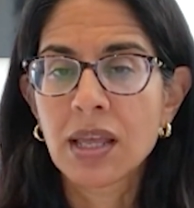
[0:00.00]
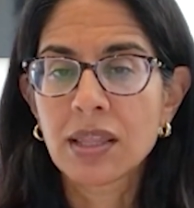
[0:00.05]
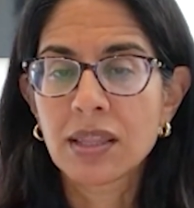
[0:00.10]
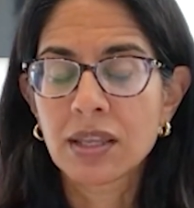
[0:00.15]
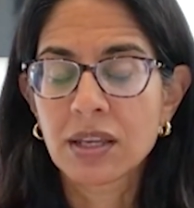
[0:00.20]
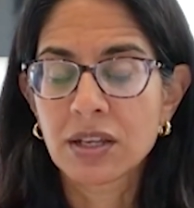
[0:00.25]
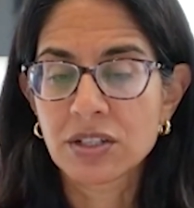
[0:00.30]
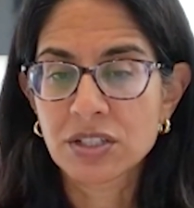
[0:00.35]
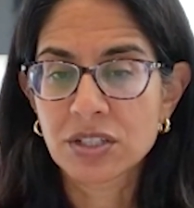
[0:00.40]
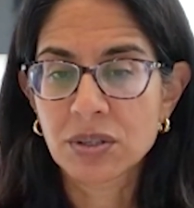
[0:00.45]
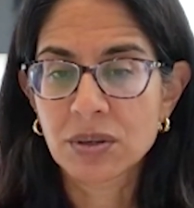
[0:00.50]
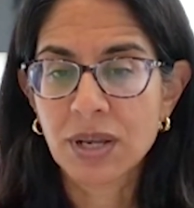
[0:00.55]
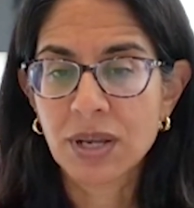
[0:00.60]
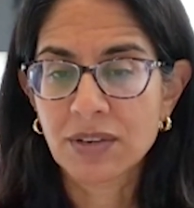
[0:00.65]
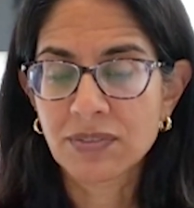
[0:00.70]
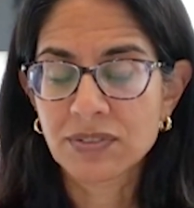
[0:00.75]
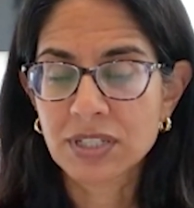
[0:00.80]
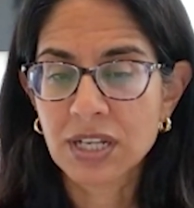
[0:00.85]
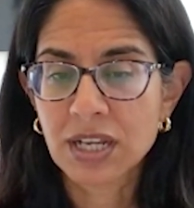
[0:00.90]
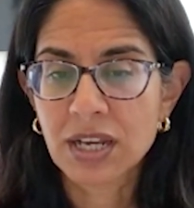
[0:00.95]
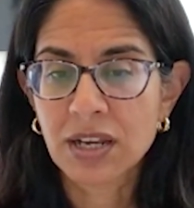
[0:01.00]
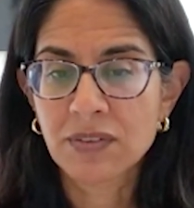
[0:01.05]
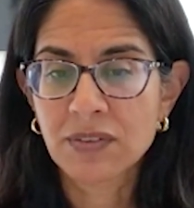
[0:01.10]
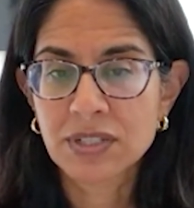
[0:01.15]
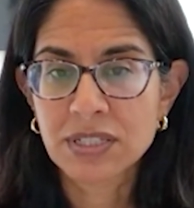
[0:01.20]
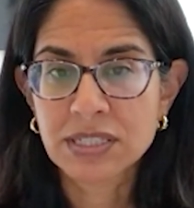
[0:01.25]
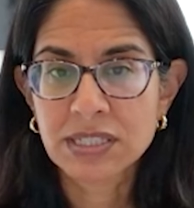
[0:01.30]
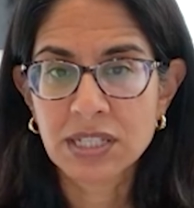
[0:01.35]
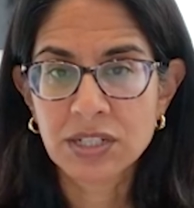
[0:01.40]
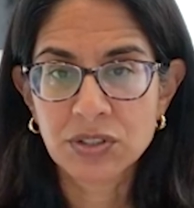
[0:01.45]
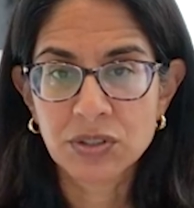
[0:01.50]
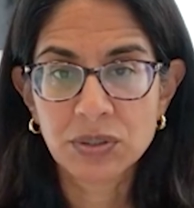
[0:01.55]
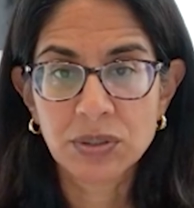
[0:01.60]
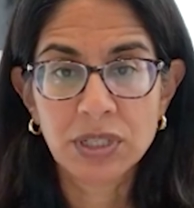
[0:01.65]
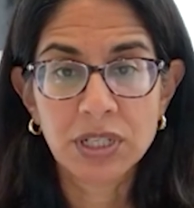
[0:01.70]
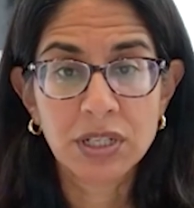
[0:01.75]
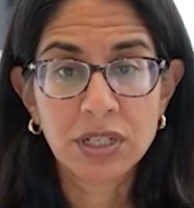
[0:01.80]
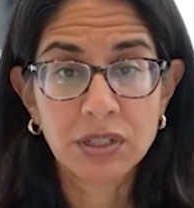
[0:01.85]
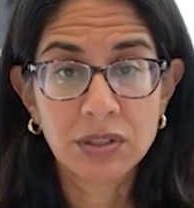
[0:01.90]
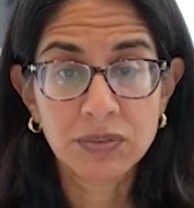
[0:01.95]
They also have to have a
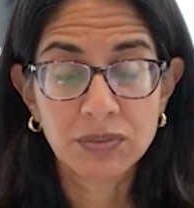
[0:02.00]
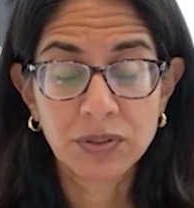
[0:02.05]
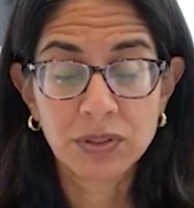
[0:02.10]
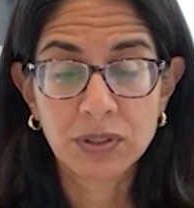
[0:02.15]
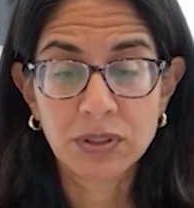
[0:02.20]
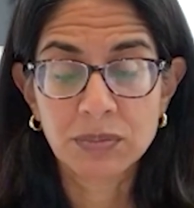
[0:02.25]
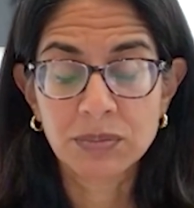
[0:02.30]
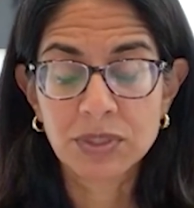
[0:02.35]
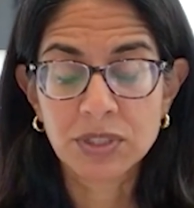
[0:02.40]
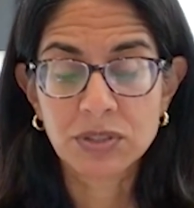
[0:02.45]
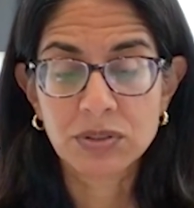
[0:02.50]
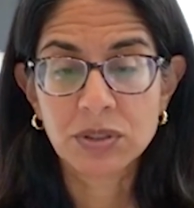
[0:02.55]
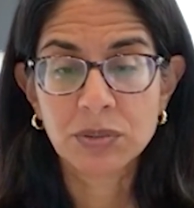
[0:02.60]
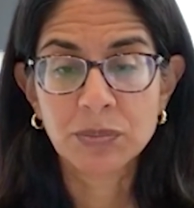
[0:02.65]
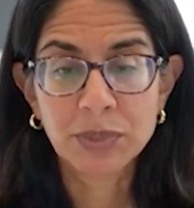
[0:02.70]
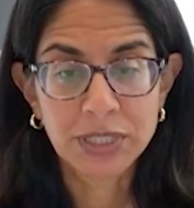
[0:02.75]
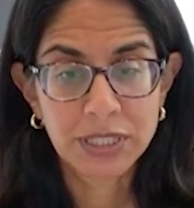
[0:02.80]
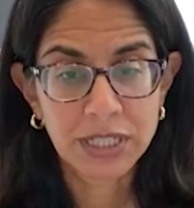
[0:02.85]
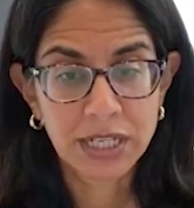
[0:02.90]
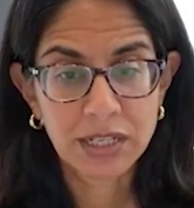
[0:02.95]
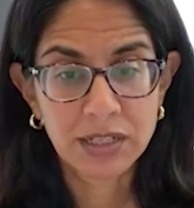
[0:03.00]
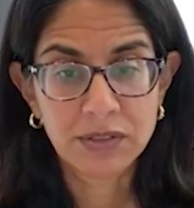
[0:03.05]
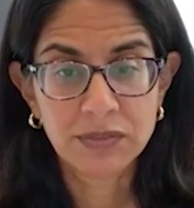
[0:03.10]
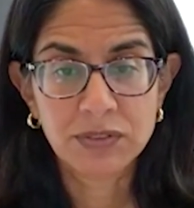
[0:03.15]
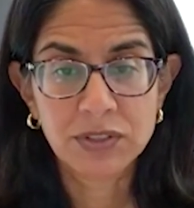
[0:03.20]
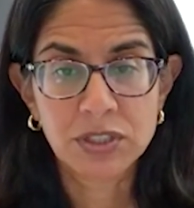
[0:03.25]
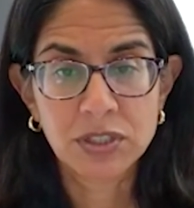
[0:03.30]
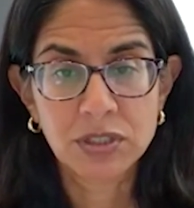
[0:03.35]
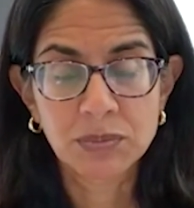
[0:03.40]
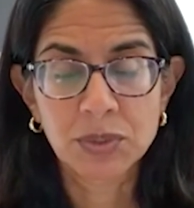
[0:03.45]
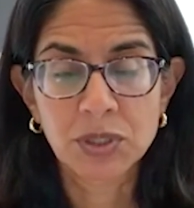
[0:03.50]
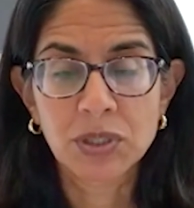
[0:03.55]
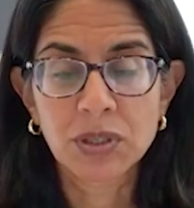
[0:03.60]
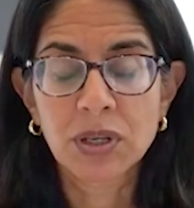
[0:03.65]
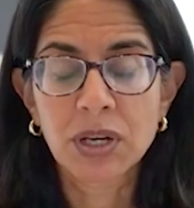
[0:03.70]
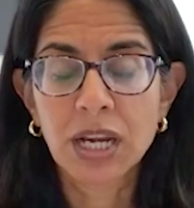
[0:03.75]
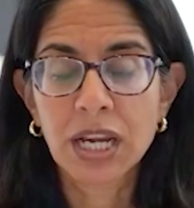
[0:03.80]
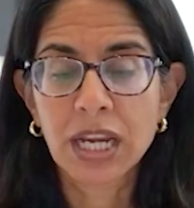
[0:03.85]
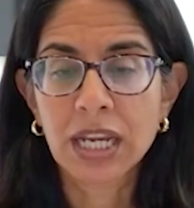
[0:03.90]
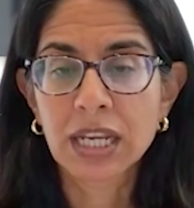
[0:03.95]
centrally confirmed triple negative
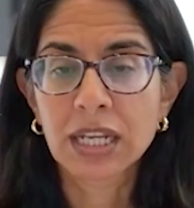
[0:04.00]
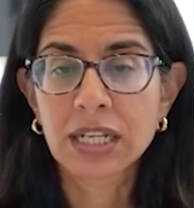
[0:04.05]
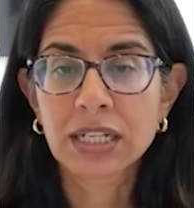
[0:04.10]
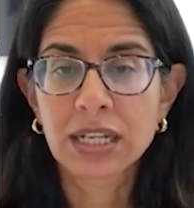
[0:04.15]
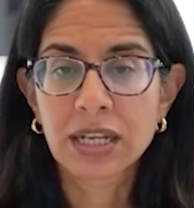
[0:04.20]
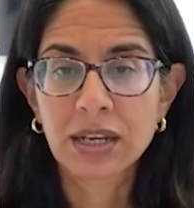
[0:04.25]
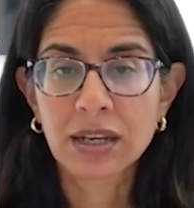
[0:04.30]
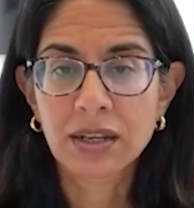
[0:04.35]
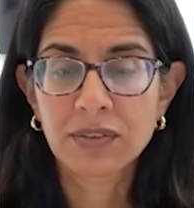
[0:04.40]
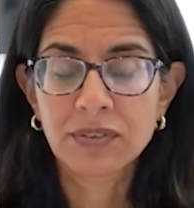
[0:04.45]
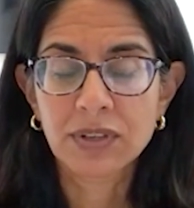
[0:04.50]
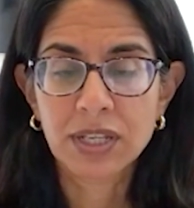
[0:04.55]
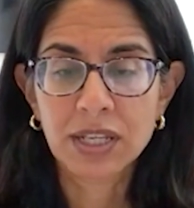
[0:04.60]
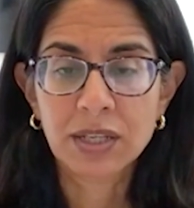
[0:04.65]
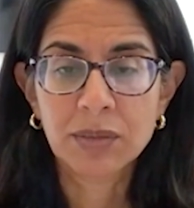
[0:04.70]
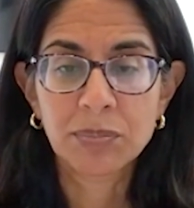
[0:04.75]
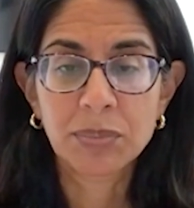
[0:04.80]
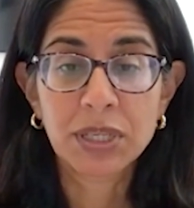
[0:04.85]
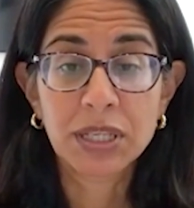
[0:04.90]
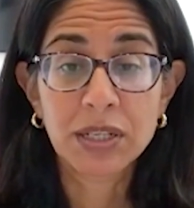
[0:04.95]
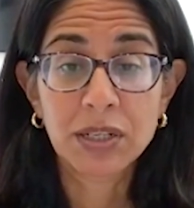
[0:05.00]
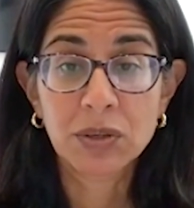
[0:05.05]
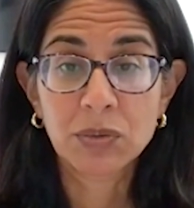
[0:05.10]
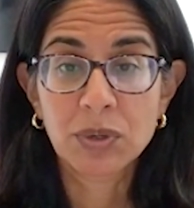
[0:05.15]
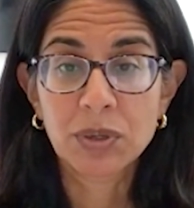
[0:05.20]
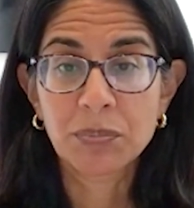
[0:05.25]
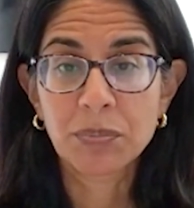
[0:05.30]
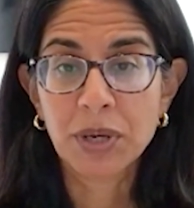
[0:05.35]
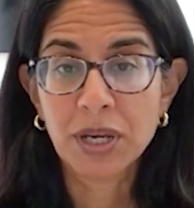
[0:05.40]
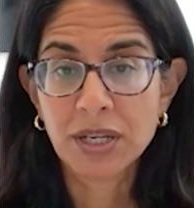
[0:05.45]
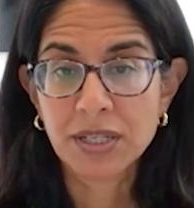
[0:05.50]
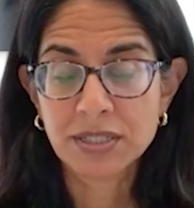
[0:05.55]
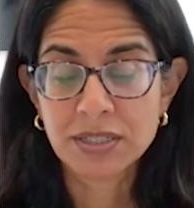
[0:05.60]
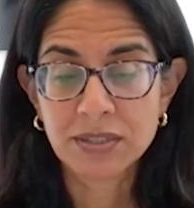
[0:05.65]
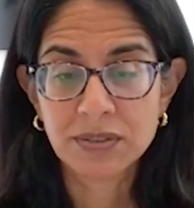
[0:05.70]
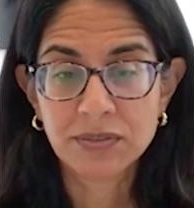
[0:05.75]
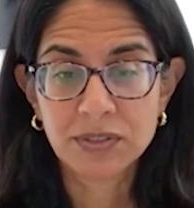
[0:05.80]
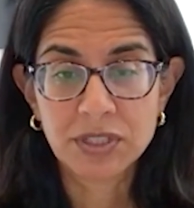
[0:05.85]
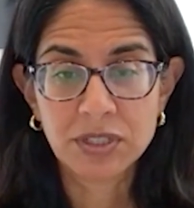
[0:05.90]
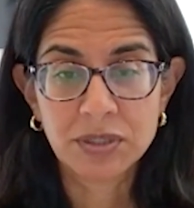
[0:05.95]
tumor and have a PD-L1
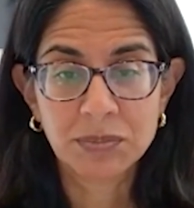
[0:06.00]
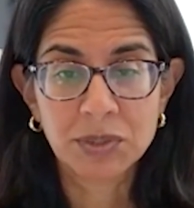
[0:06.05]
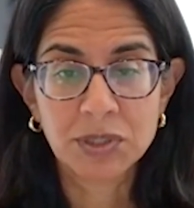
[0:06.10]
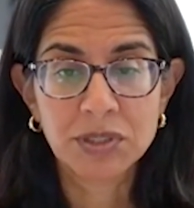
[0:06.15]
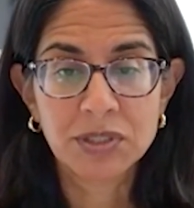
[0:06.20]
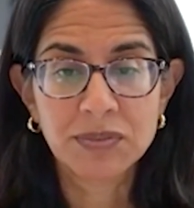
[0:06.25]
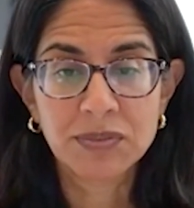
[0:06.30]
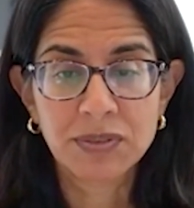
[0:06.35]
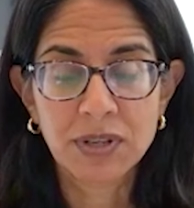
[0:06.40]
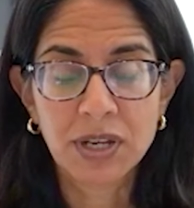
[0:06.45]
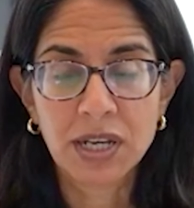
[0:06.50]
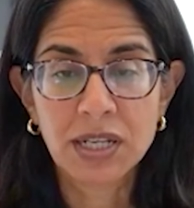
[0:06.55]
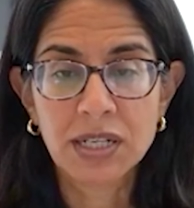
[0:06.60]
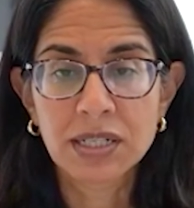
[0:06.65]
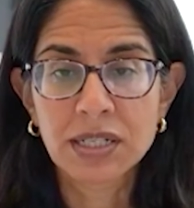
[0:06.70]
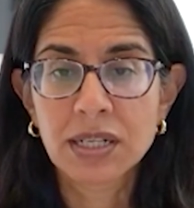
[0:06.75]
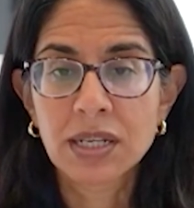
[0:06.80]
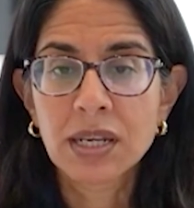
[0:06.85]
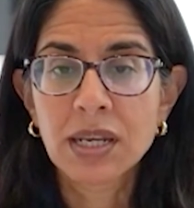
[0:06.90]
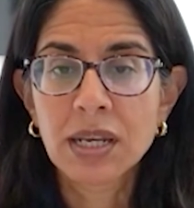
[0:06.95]
positive tumor defined